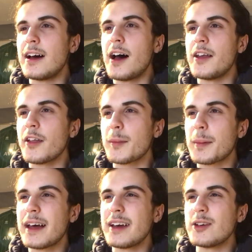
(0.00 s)
another
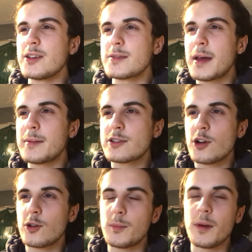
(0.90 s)
player who's maybe
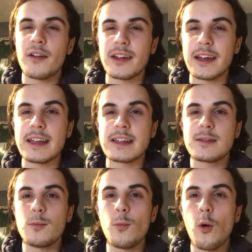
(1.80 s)
struggled, but I think
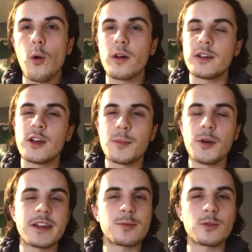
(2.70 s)
it's more, you can
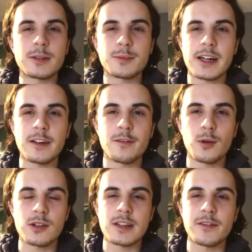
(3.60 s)
put this more in the bracket of
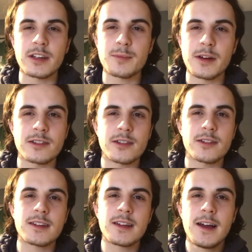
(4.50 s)
positive
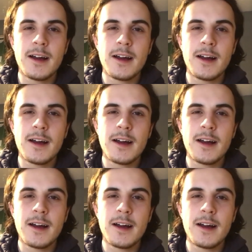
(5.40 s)
experience.